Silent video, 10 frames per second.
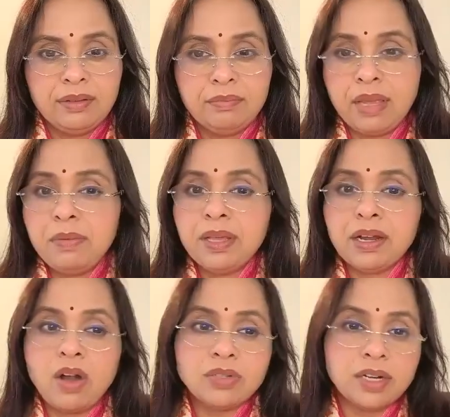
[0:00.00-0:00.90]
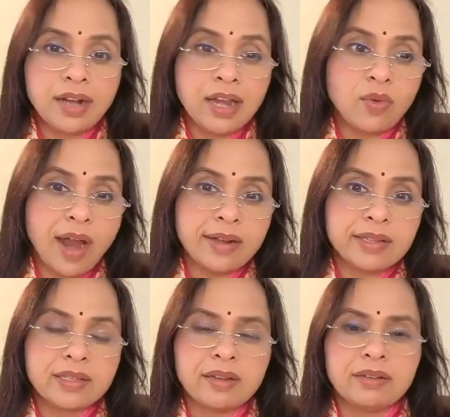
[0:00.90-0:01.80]
Maybe the clouds are trying to hide the
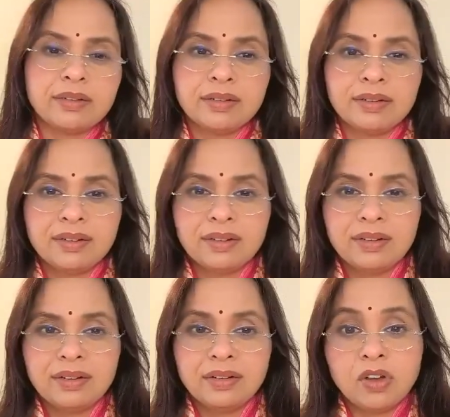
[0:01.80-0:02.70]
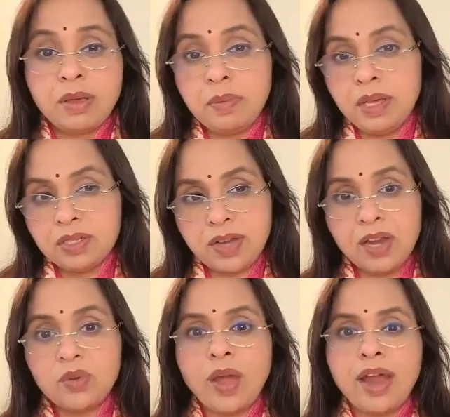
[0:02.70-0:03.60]
sun. Or maybe he's
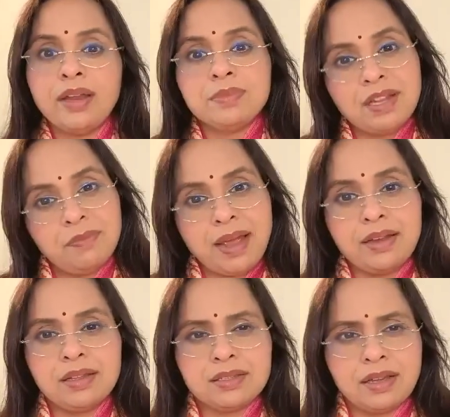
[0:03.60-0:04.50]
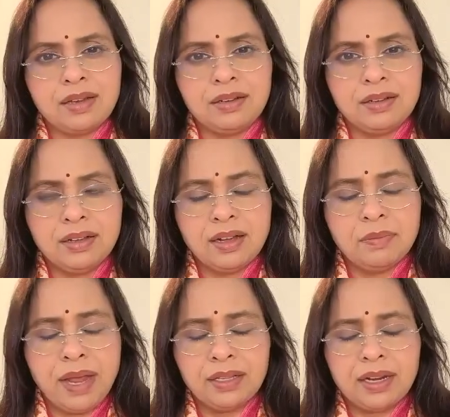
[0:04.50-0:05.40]
trying to hide himself behind the sun,
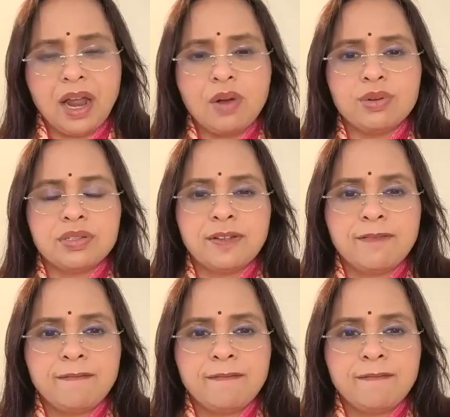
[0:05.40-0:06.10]
behind the clouds.